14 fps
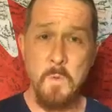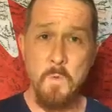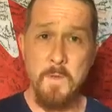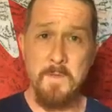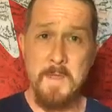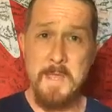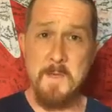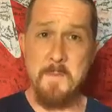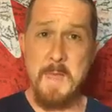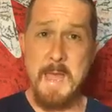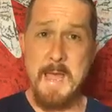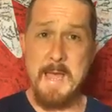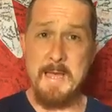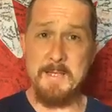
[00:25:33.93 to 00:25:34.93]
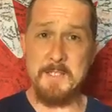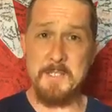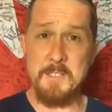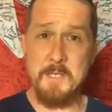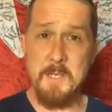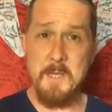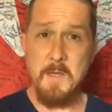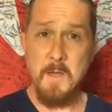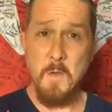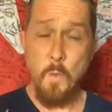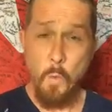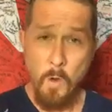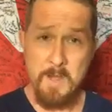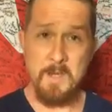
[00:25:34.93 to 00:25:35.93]
with him as
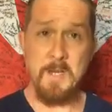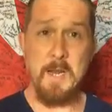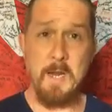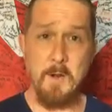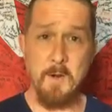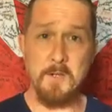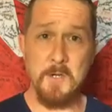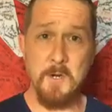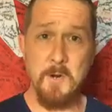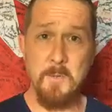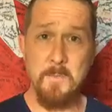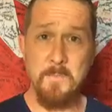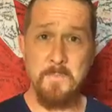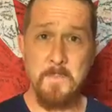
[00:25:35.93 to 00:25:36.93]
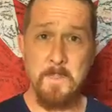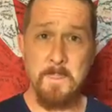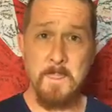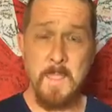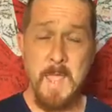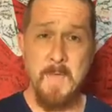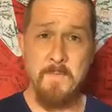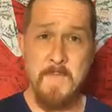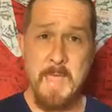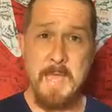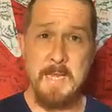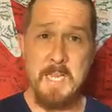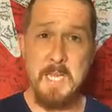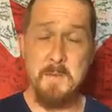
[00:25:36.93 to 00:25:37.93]
one character, and
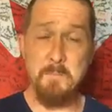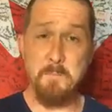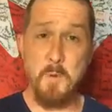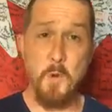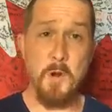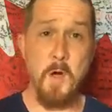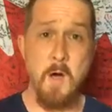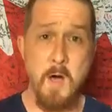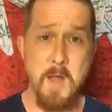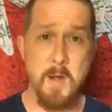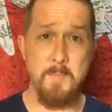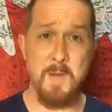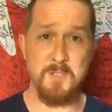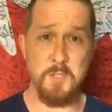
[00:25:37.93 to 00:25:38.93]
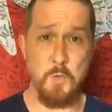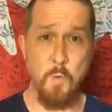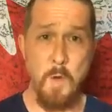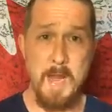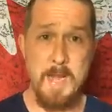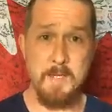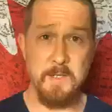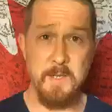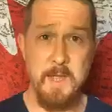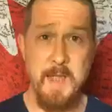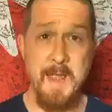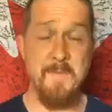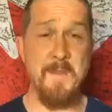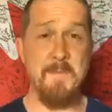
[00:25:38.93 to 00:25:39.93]
then he put on a bunch of weight,
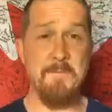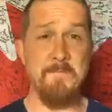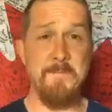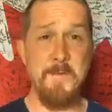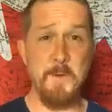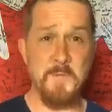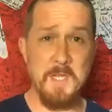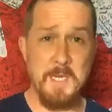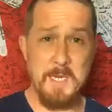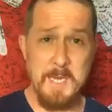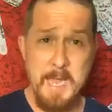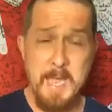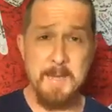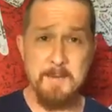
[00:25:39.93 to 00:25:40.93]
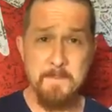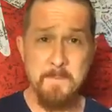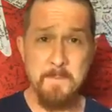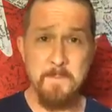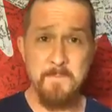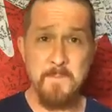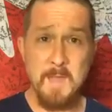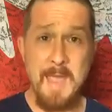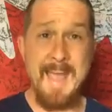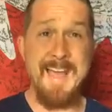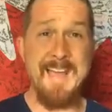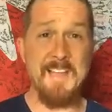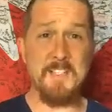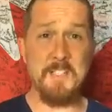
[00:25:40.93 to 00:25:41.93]
and they filmed it again
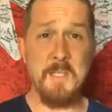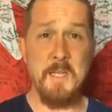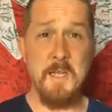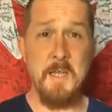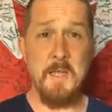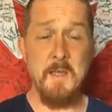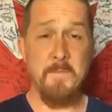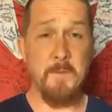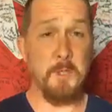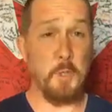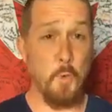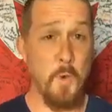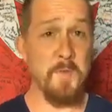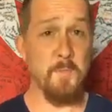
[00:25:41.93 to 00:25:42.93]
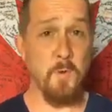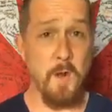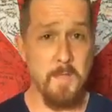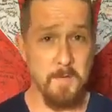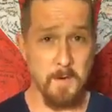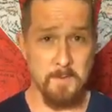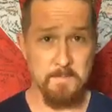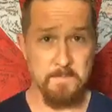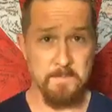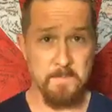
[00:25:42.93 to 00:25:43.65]
as the twin brother.